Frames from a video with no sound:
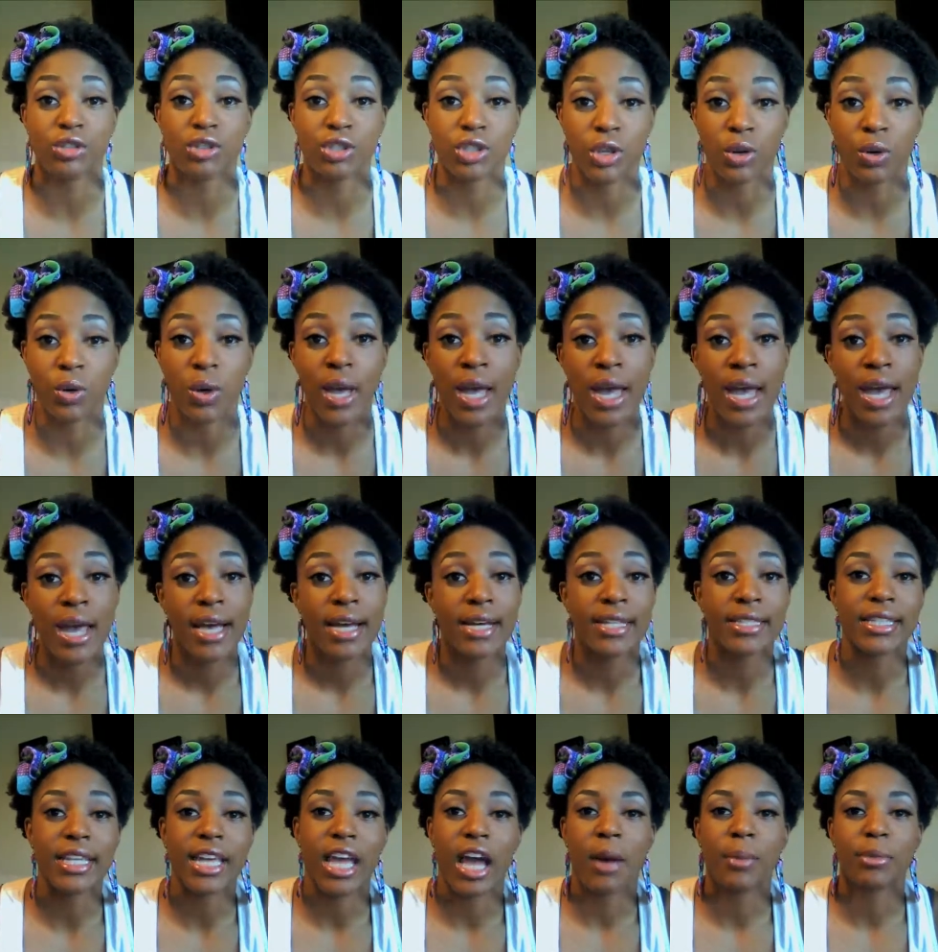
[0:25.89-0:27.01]
So I
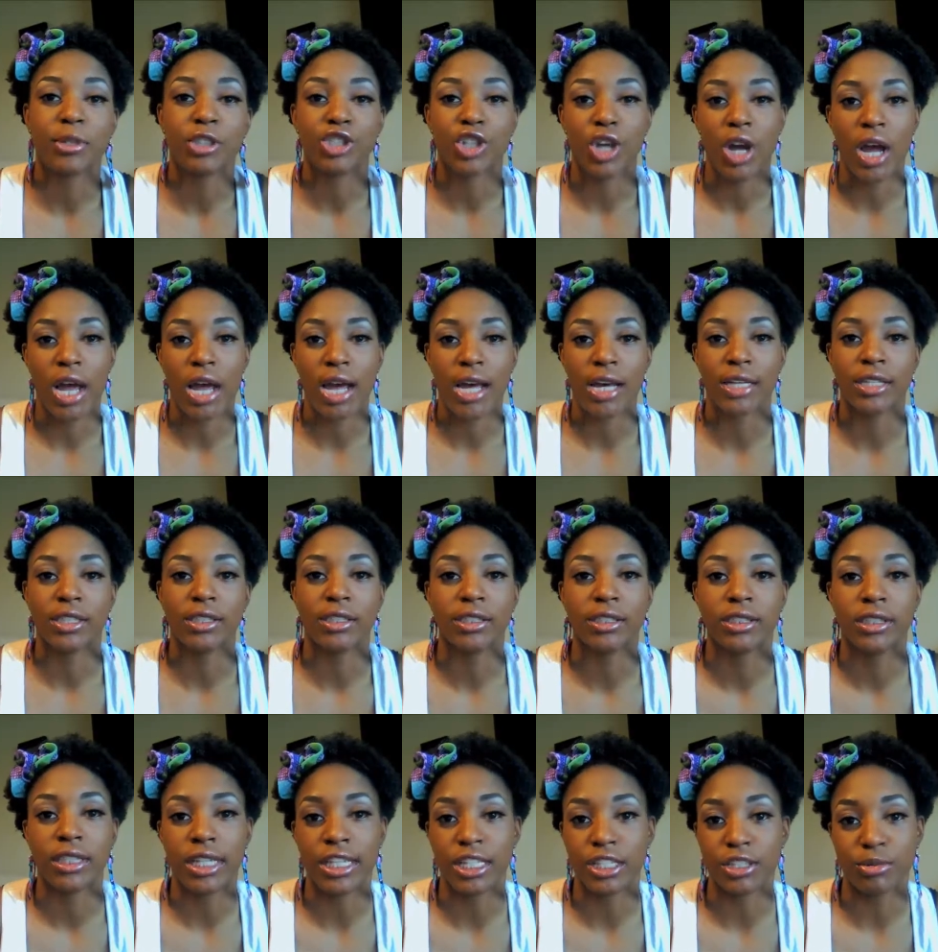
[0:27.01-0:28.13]
said I'm gonna try
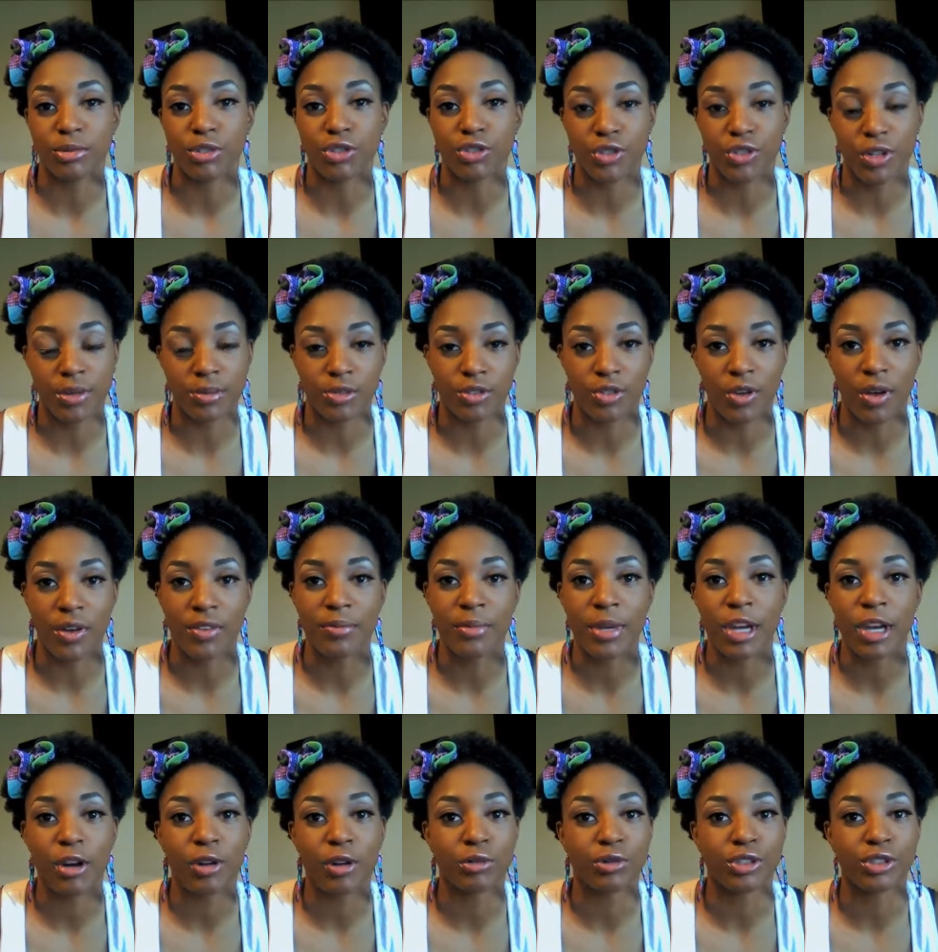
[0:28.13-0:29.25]
to get some strips. So I've been
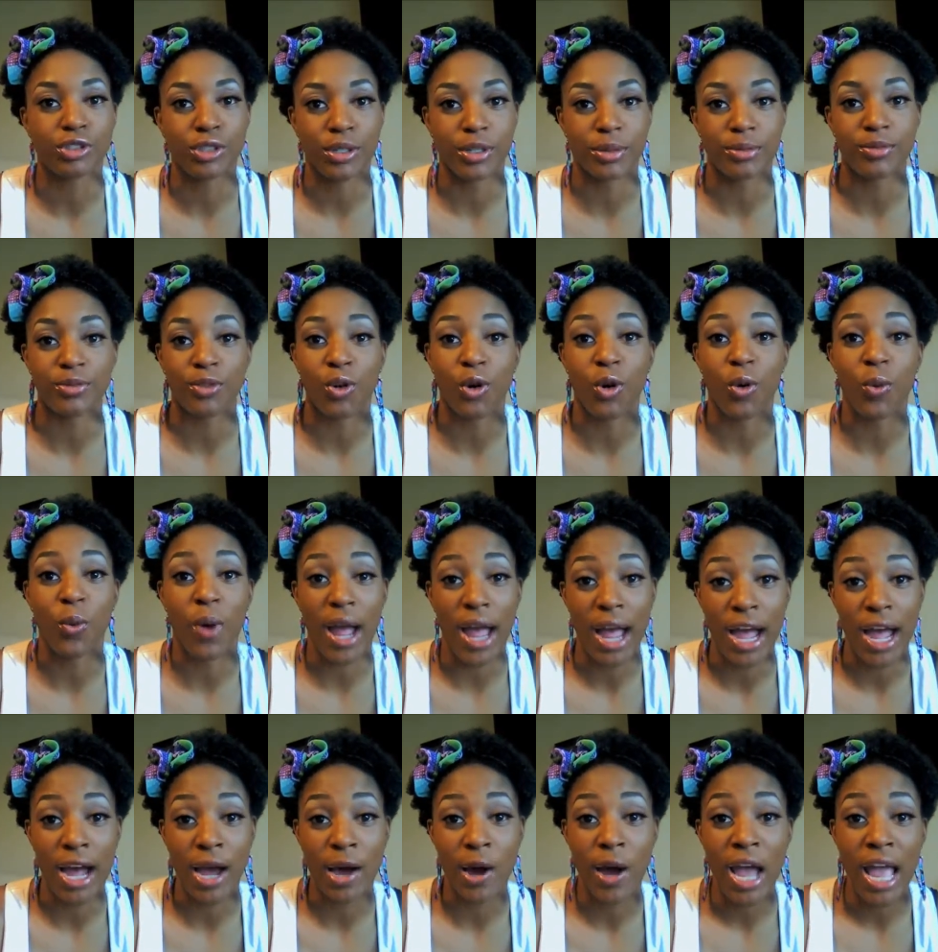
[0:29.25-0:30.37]
on strips for a
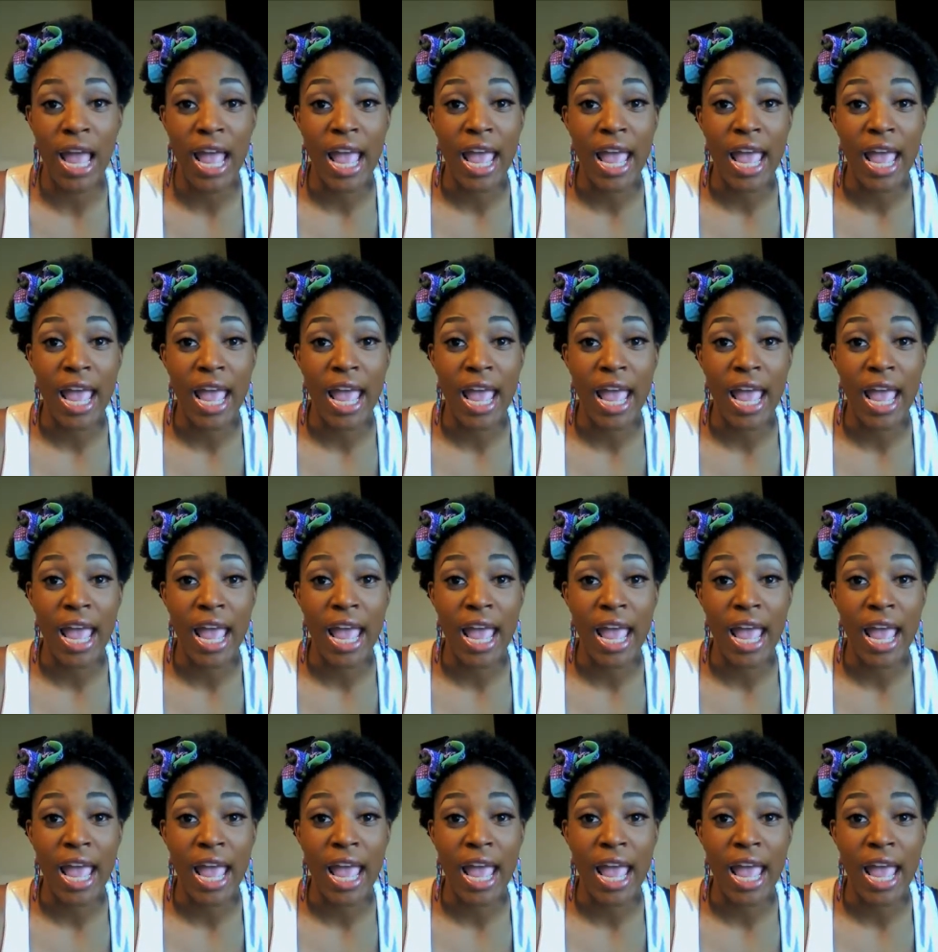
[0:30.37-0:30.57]
while,